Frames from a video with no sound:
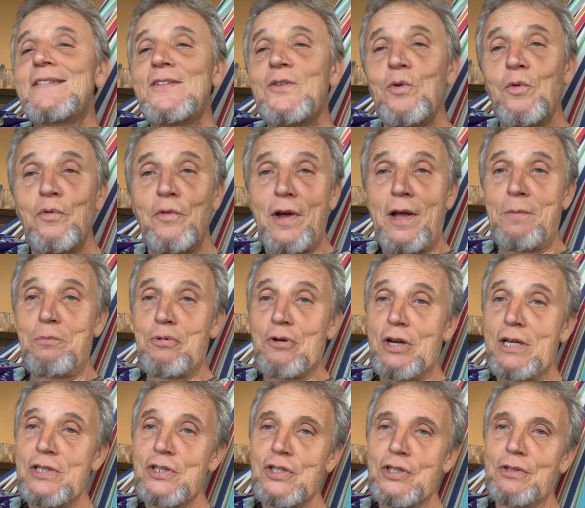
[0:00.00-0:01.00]
new
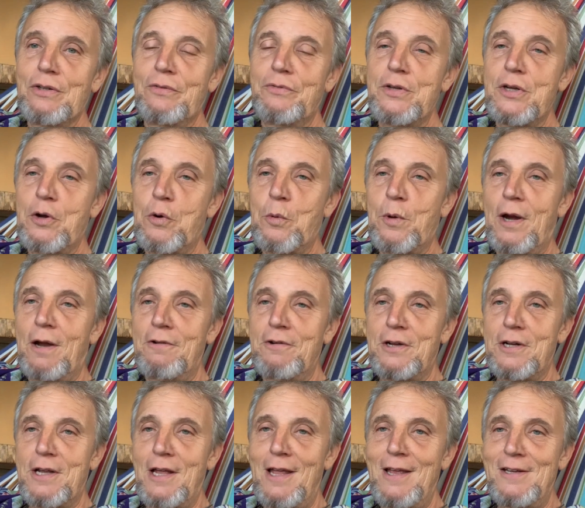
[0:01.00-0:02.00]
vibration of the
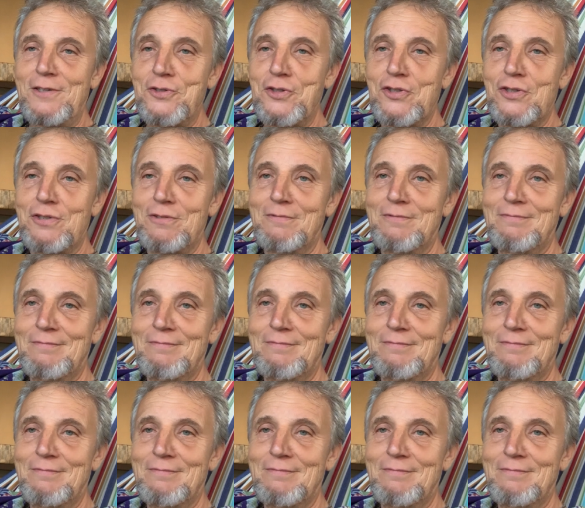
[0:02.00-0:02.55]
Aquarian age.